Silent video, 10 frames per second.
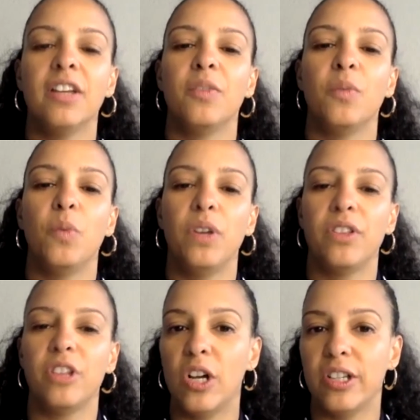
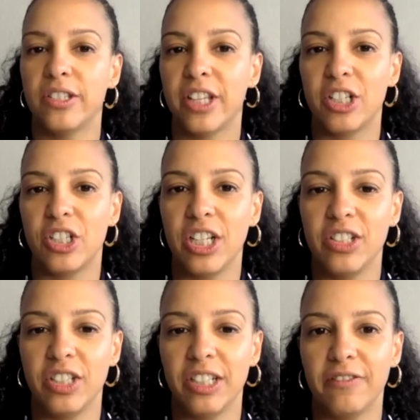with laws that are
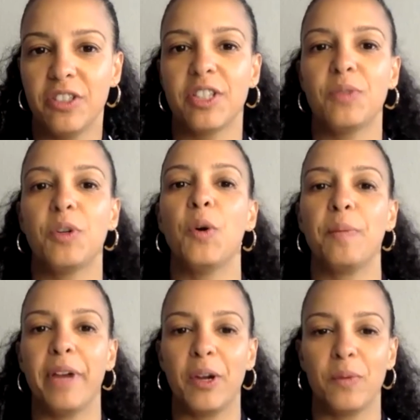changing. It feels like we're
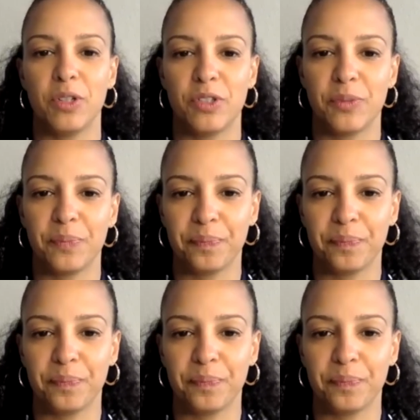going backwards.